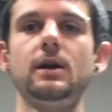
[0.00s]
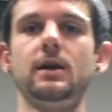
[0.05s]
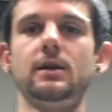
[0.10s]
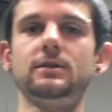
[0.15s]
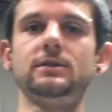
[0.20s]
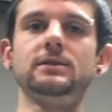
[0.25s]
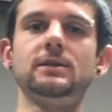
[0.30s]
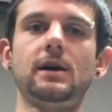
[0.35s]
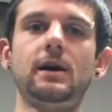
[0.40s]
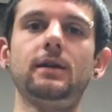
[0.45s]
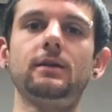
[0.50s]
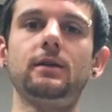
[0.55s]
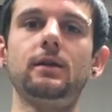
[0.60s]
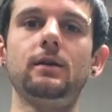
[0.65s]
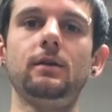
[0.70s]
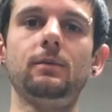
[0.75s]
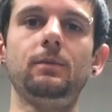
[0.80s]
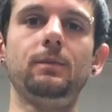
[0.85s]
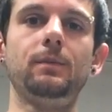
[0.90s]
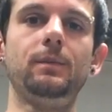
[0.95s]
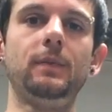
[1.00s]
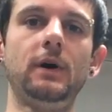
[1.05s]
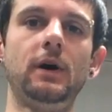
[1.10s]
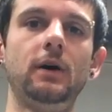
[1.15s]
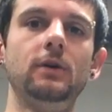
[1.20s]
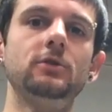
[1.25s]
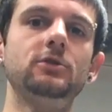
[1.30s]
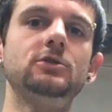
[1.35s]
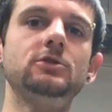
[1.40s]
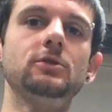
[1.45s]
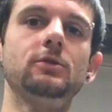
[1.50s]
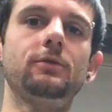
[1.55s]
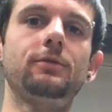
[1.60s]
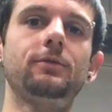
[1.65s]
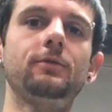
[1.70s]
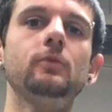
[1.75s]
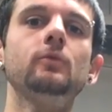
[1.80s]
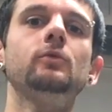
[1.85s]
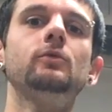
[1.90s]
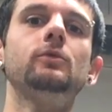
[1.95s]
it's not going to puncture
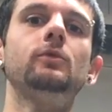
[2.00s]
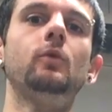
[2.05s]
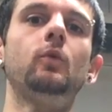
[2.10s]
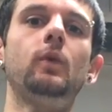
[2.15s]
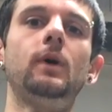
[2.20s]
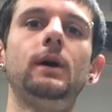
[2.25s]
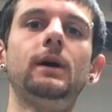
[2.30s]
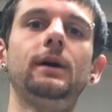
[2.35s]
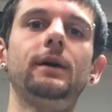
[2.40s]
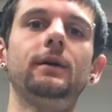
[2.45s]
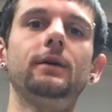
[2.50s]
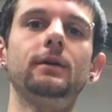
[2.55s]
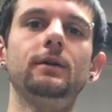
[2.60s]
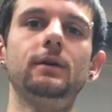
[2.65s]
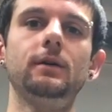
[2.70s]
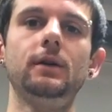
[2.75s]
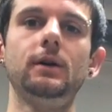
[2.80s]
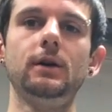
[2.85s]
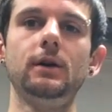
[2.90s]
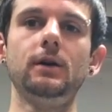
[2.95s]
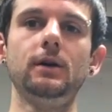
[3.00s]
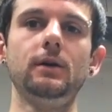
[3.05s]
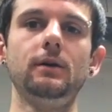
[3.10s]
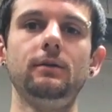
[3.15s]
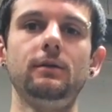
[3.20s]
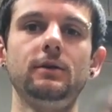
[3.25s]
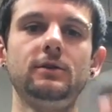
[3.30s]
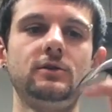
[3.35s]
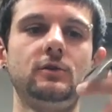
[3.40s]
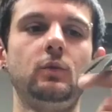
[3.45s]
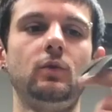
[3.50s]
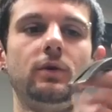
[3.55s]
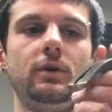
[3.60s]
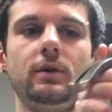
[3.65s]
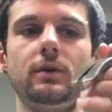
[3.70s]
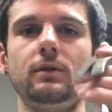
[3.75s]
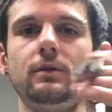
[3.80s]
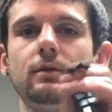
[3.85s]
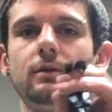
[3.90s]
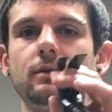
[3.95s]
through the wire. This
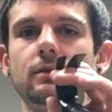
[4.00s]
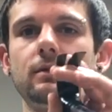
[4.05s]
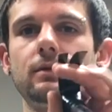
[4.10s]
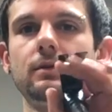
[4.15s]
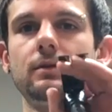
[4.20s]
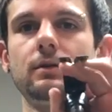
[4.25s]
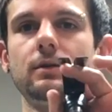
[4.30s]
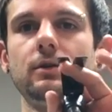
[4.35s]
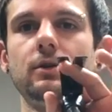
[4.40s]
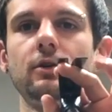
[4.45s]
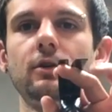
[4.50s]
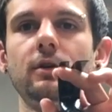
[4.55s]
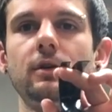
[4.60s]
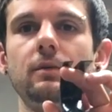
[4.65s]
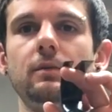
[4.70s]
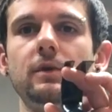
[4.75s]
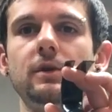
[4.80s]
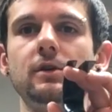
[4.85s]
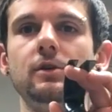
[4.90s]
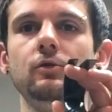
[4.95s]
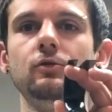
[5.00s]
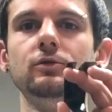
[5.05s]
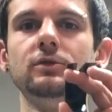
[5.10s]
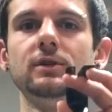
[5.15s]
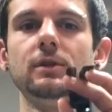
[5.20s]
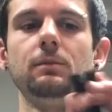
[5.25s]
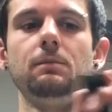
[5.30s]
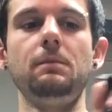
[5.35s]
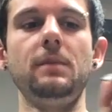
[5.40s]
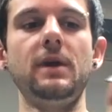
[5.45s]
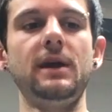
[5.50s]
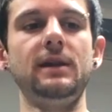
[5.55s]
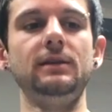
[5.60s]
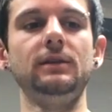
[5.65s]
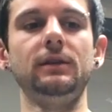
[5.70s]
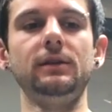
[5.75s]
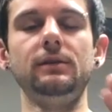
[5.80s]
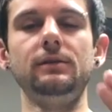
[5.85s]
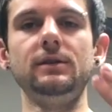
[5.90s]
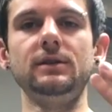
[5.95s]
one, you're going to be using
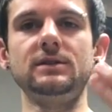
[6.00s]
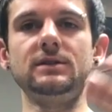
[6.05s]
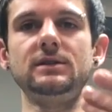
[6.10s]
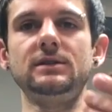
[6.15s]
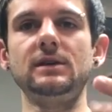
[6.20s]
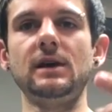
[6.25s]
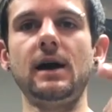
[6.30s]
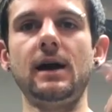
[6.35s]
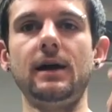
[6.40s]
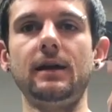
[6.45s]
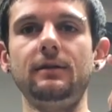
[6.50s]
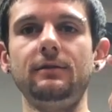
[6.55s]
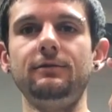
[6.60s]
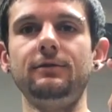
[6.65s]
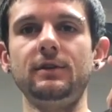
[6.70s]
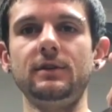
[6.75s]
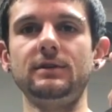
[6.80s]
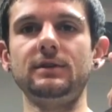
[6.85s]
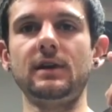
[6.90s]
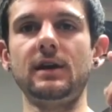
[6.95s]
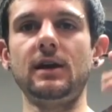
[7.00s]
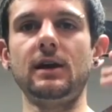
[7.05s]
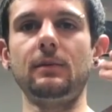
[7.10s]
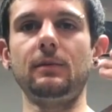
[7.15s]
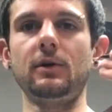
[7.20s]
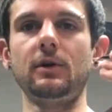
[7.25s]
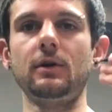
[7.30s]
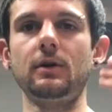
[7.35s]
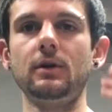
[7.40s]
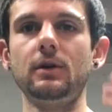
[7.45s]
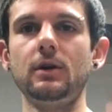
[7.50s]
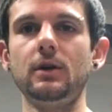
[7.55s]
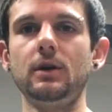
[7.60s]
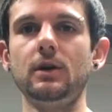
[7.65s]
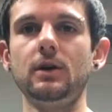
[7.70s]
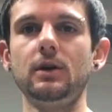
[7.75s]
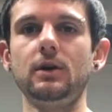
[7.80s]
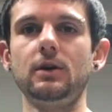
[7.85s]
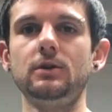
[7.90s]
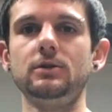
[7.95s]
mainly this side of this hammer.
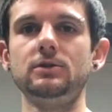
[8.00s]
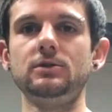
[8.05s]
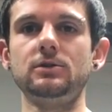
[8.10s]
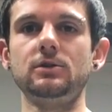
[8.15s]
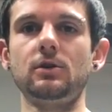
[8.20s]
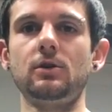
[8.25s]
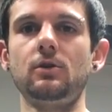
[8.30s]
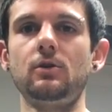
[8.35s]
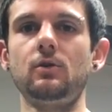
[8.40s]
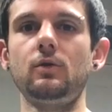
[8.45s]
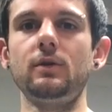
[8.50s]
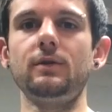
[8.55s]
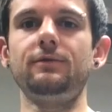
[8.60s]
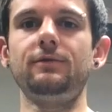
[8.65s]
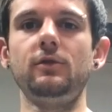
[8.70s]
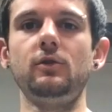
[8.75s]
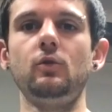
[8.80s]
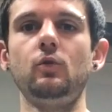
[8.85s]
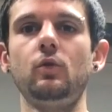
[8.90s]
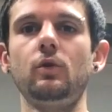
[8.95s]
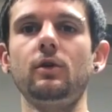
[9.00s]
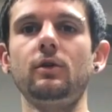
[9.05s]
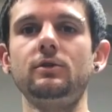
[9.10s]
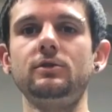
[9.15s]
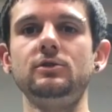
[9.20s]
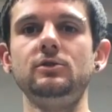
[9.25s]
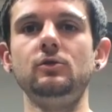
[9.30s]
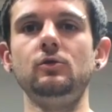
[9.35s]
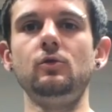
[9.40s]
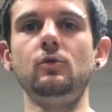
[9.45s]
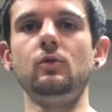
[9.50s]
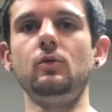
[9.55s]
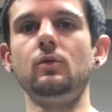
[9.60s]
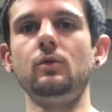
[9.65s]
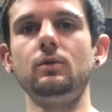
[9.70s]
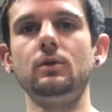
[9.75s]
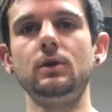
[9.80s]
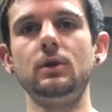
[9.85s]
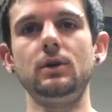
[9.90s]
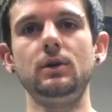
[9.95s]
So if you were to,
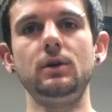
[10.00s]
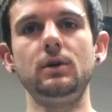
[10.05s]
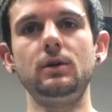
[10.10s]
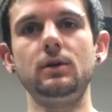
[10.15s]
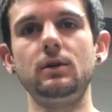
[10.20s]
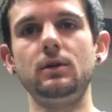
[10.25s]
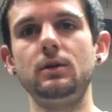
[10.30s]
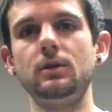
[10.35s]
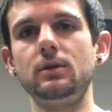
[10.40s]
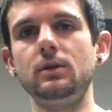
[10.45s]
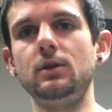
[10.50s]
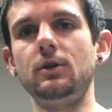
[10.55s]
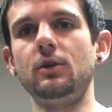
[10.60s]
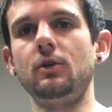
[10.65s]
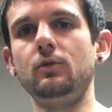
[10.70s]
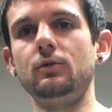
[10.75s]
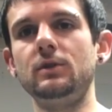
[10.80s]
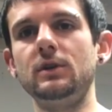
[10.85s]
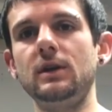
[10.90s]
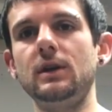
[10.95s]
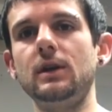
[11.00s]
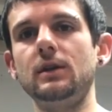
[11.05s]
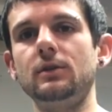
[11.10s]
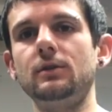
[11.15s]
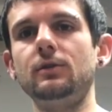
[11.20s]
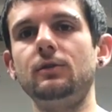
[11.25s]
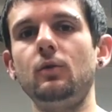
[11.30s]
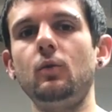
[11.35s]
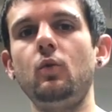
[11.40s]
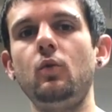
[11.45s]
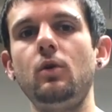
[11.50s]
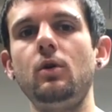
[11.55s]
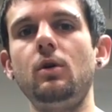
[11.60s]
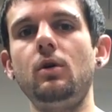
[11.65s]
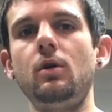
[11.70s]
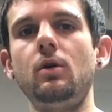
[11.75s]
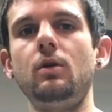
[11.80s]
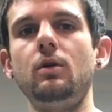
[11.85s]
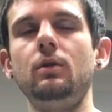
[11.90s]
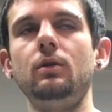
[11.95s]
you know, dig into the
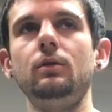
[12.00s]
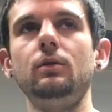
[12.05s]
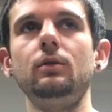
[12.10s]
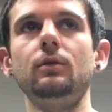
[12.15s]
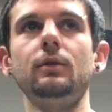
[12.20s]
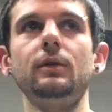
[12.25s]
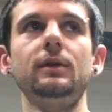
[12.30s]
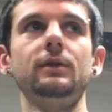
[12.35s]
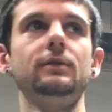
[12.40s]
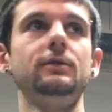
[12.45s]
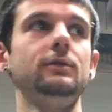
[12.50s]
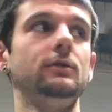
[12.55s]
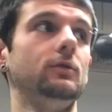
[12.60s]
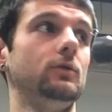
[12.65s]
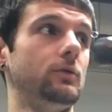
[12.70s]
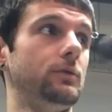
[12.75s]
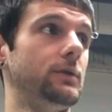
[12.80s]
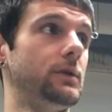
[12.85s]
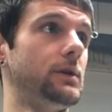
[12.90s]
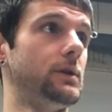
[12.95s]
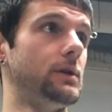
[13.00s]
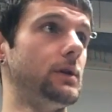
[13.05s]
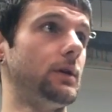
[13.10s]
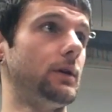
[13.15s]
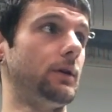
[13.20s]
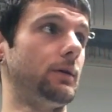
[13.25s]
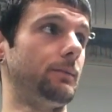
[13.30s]
wall or into the